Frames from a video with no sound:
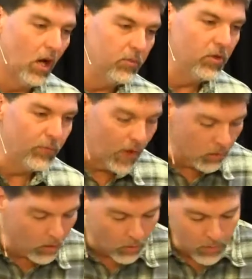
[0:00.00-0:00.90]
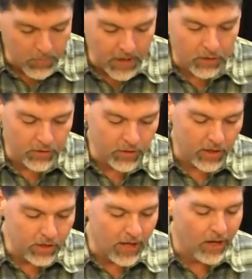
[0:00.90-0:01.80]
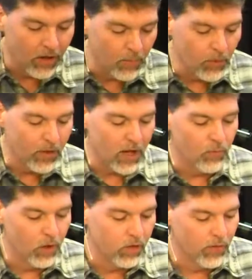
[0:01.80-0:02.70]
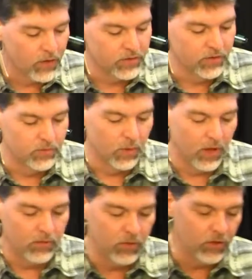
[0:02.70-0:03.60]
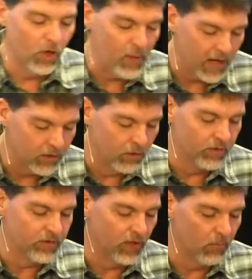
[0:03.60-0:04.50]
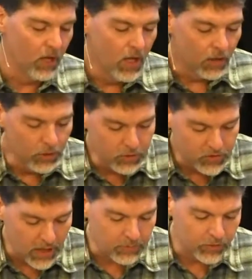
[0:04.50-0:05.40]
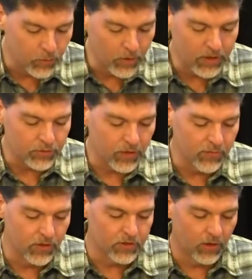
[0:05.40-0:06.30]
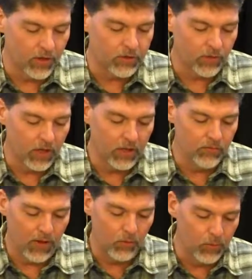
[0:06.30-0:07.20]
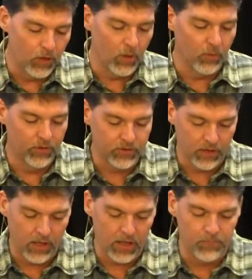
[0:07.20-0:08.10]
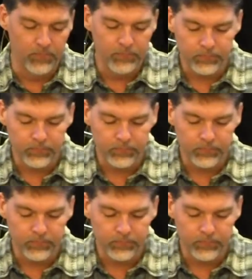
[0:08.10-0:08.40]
um, you can follow along with me on your, in your outline. We only have one of the verses, but you can go back and look this up. Luke chapter 23, verse 33. In fact, we'll put it up on the screen.